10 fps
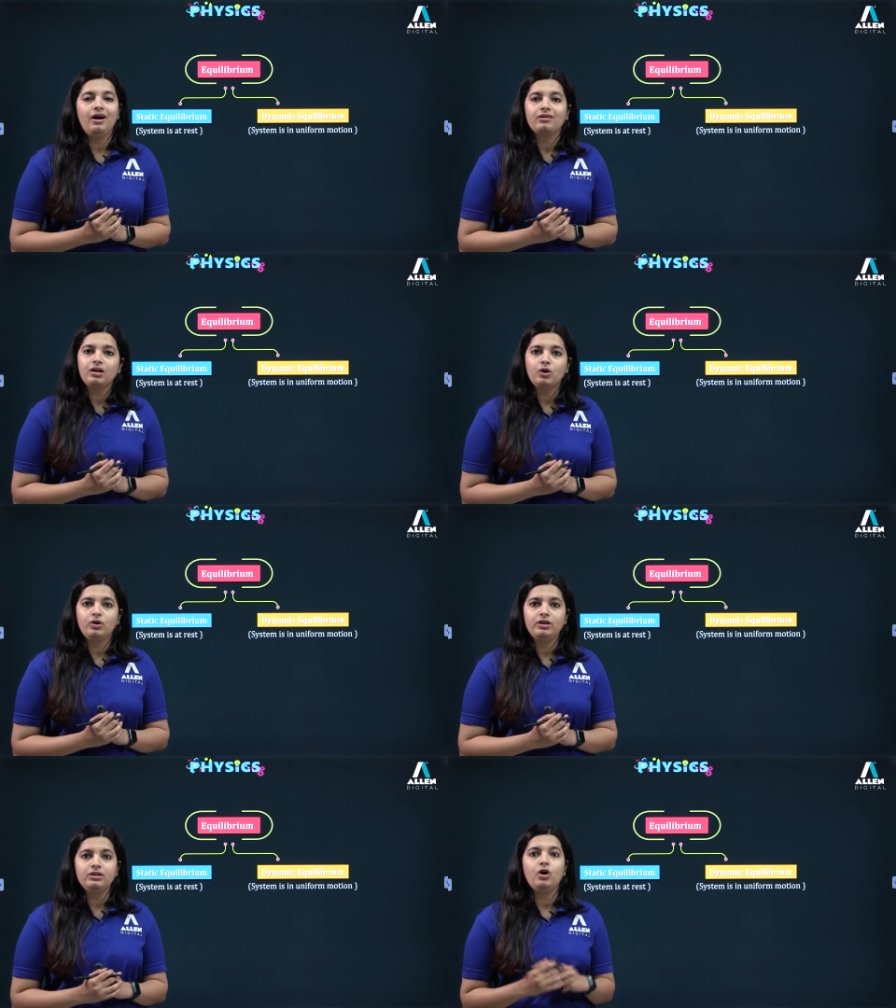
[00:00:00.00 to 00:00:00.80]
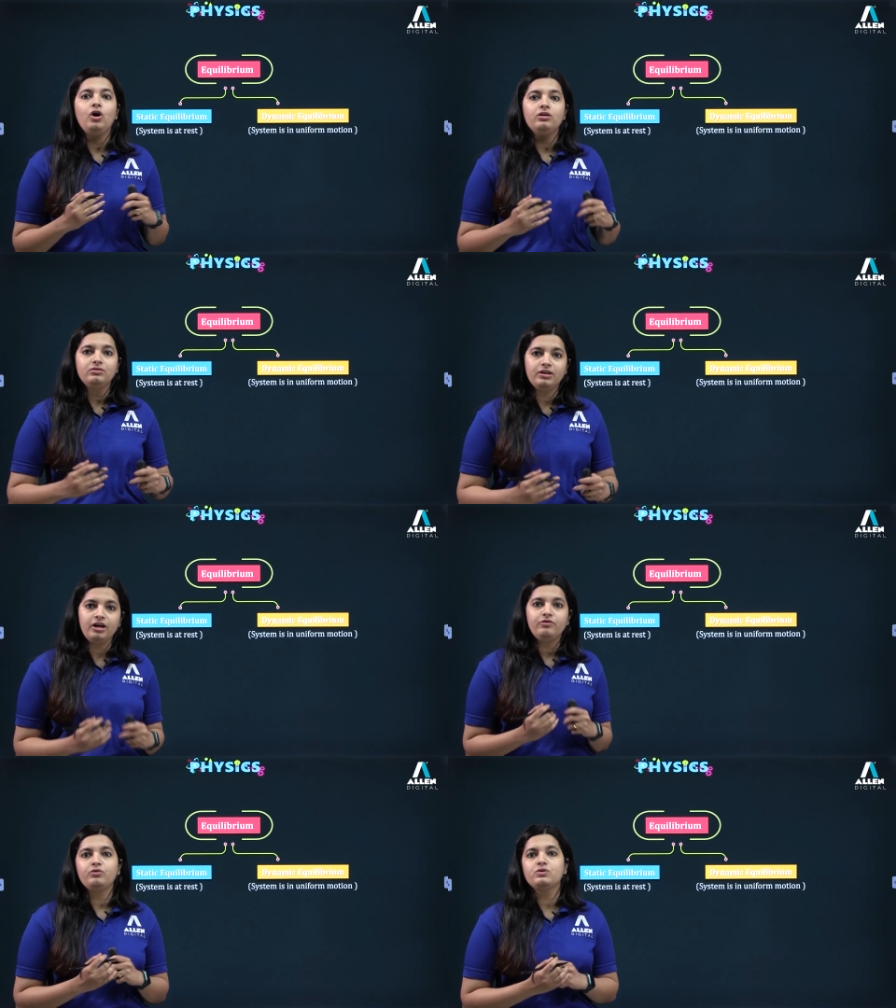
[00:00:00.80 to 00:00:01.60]
acting on it or the
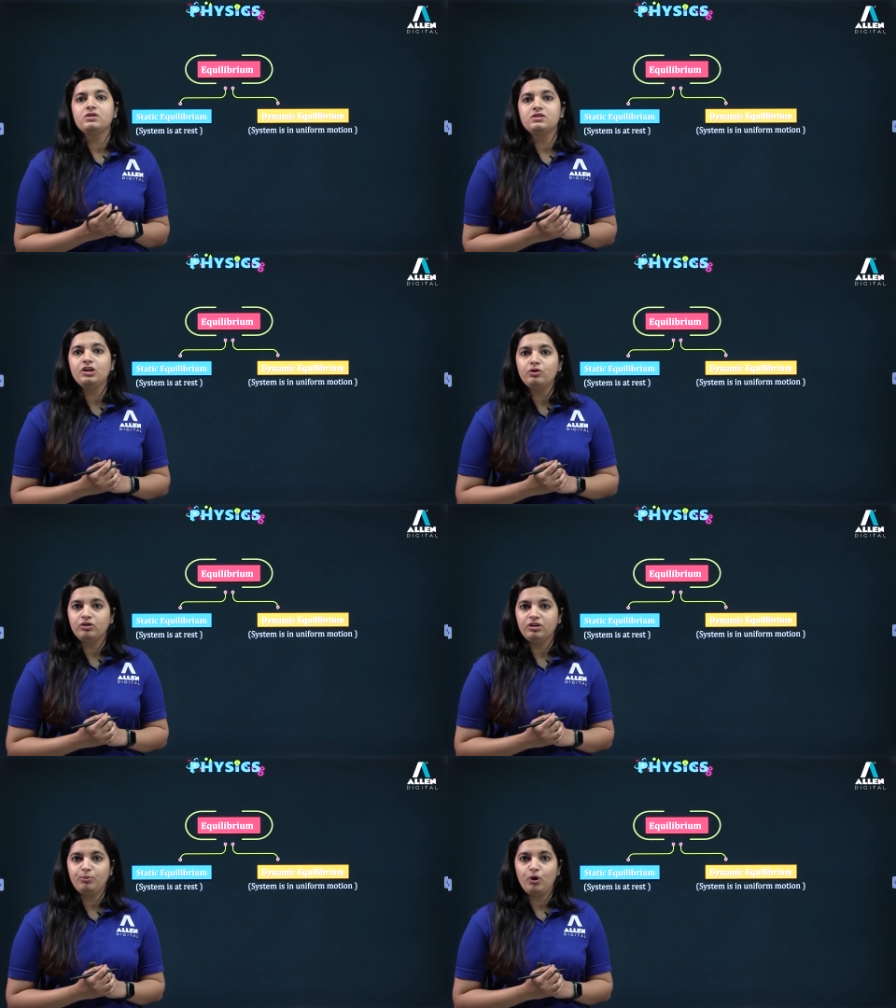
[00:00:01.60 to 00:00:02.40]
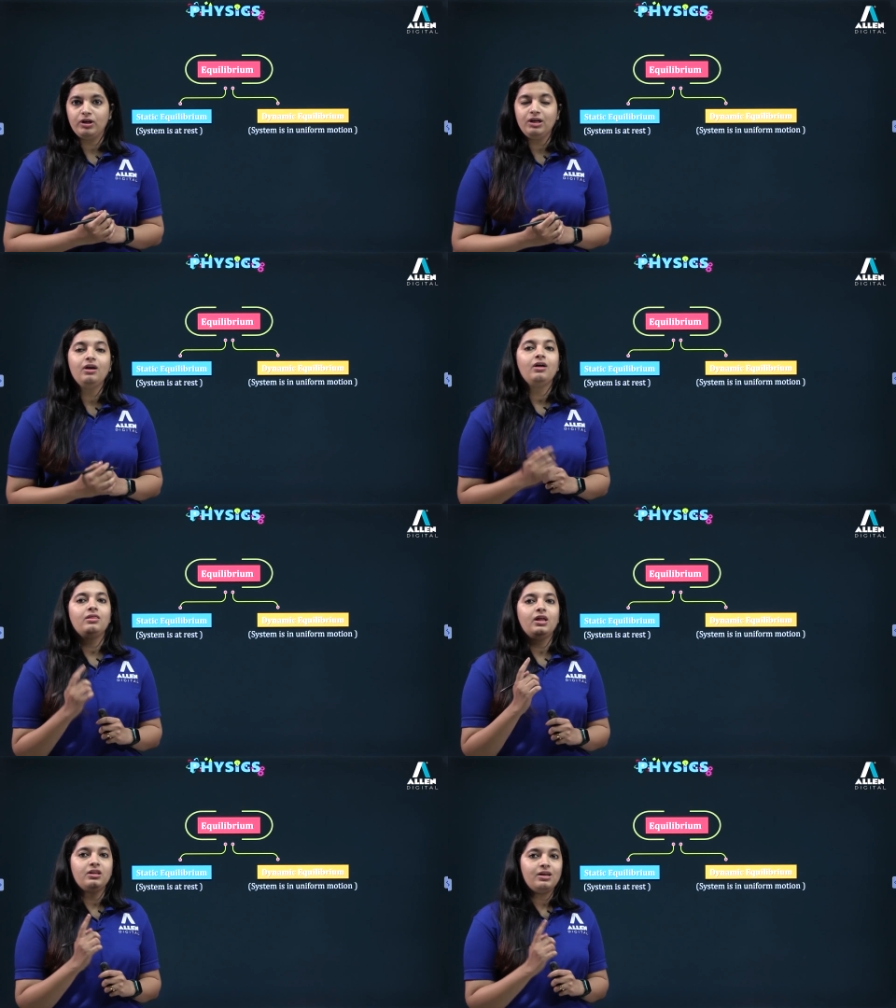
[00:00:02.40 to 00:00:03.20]
net force is zero on the body,
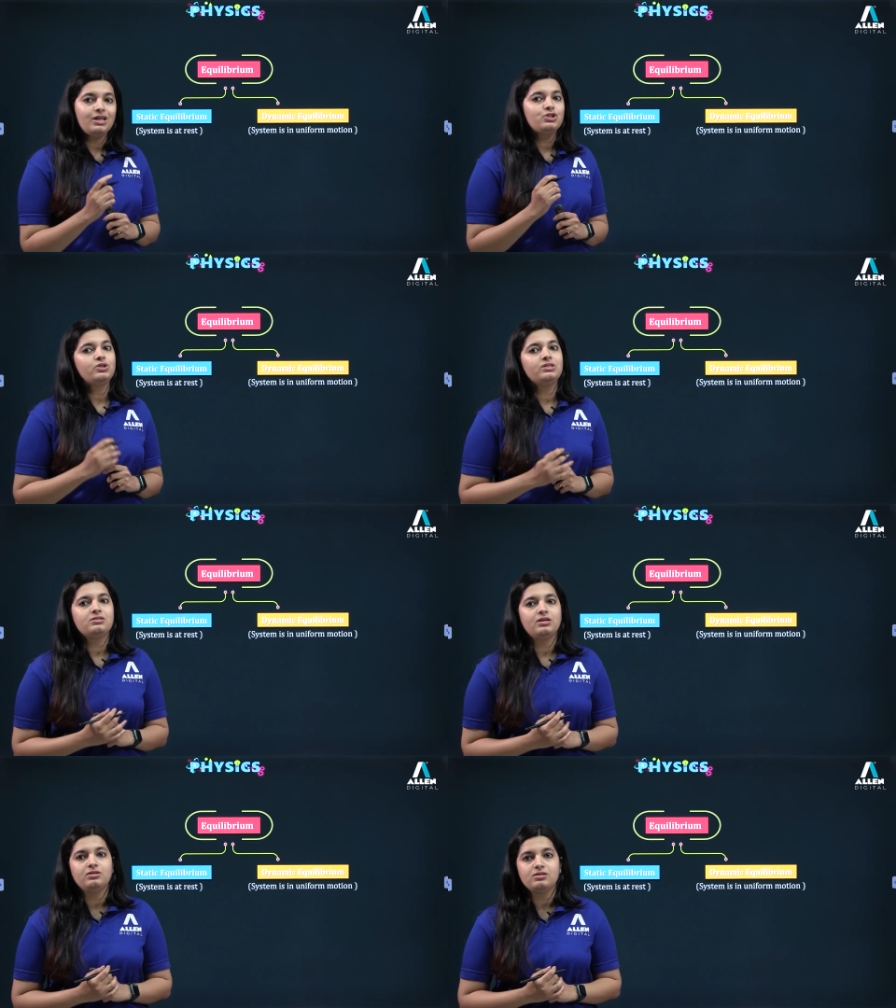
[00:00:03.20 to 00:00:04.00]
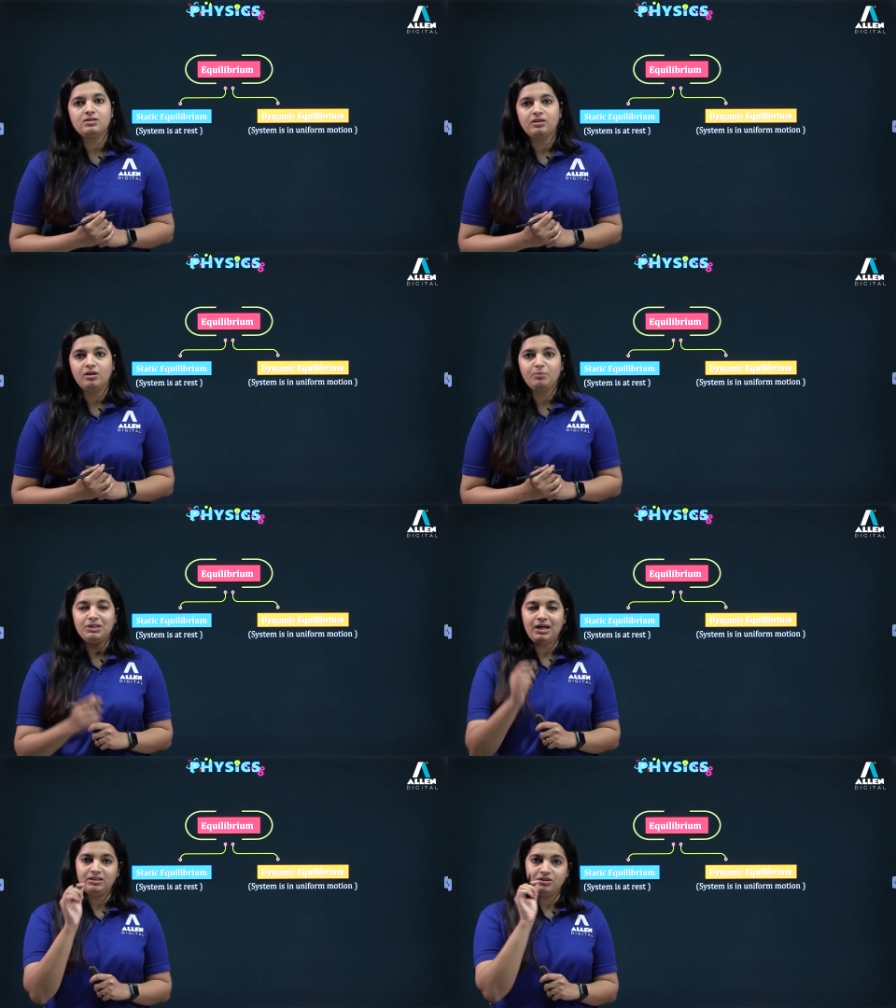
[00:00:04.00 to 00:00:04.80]
then the natural state is nothing
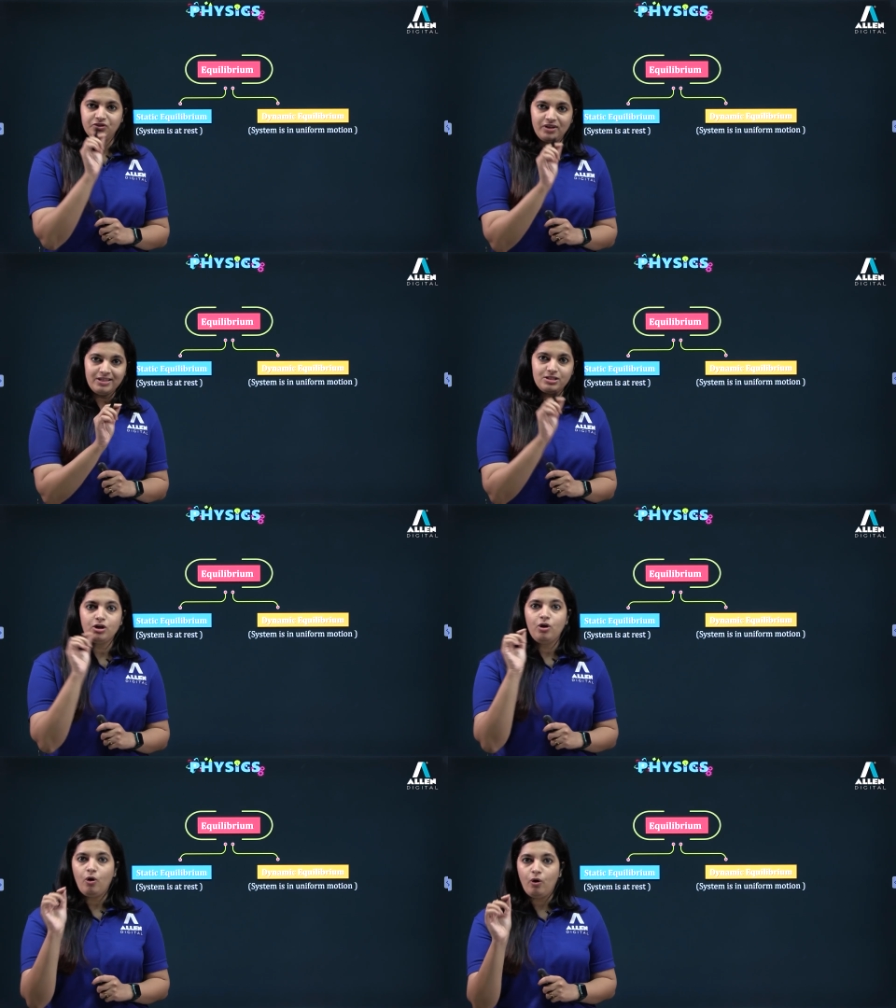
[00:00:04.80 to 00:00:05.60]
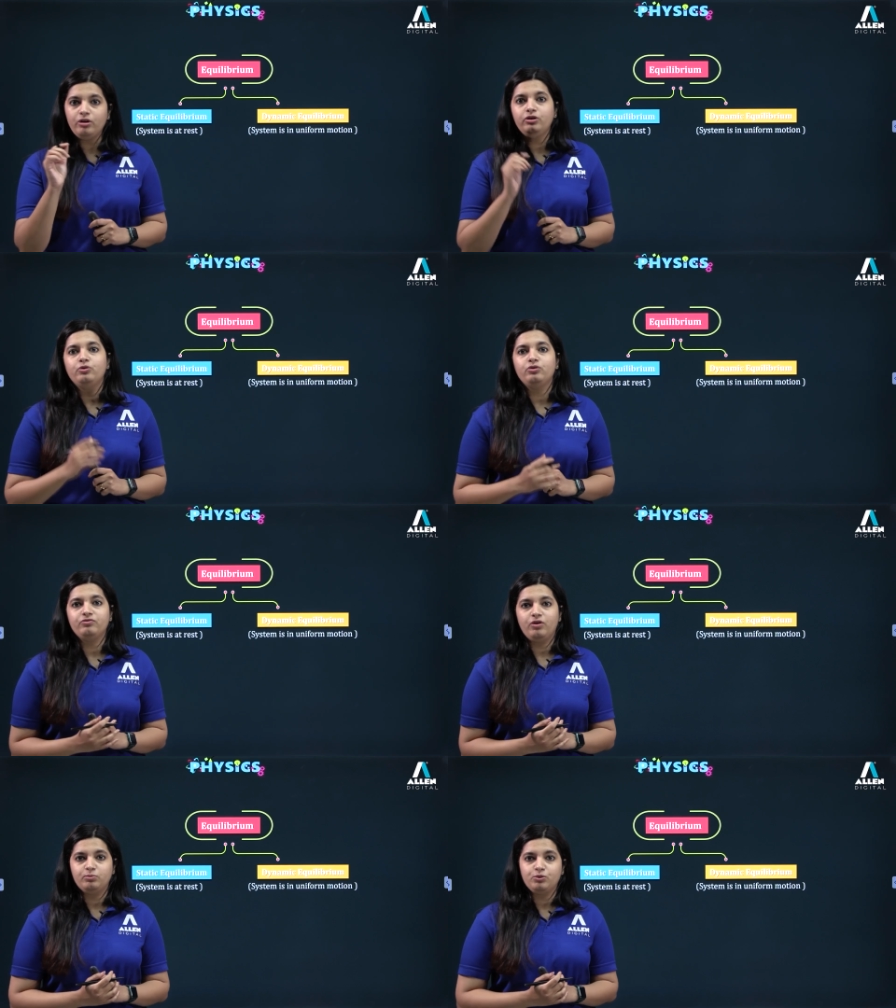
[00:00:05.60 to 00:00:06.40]
but either rest or
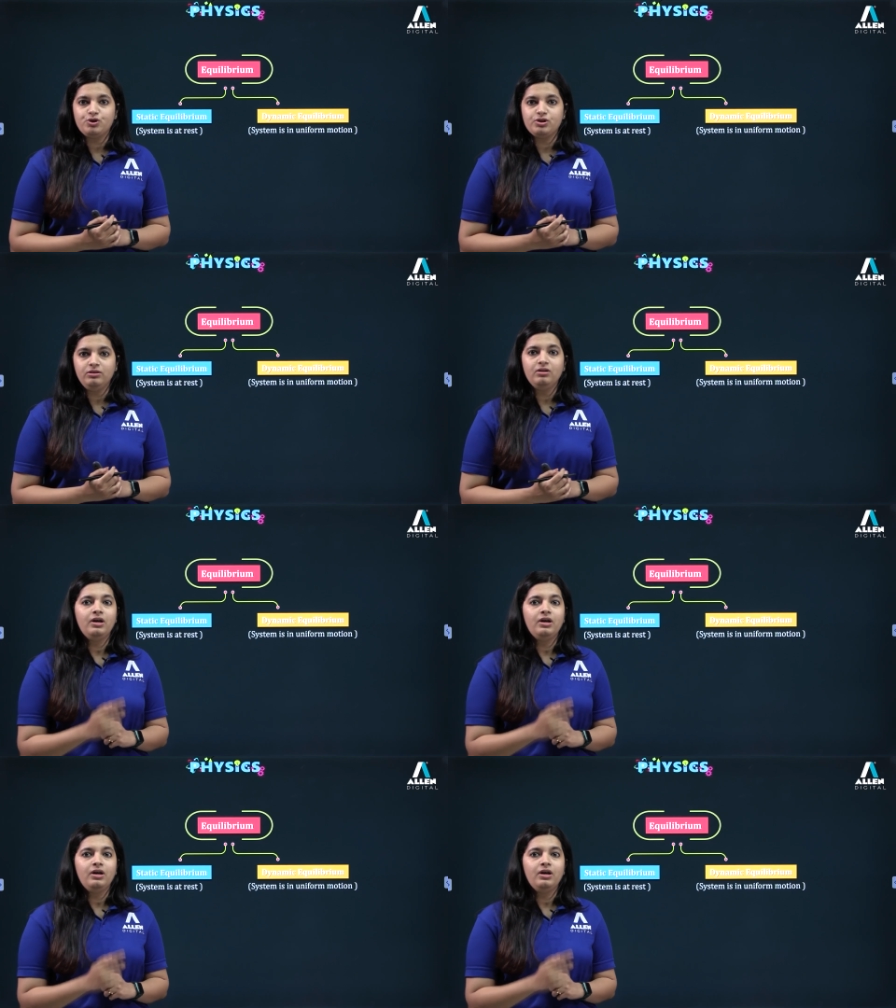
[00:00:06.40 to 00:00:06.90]
uniform motion.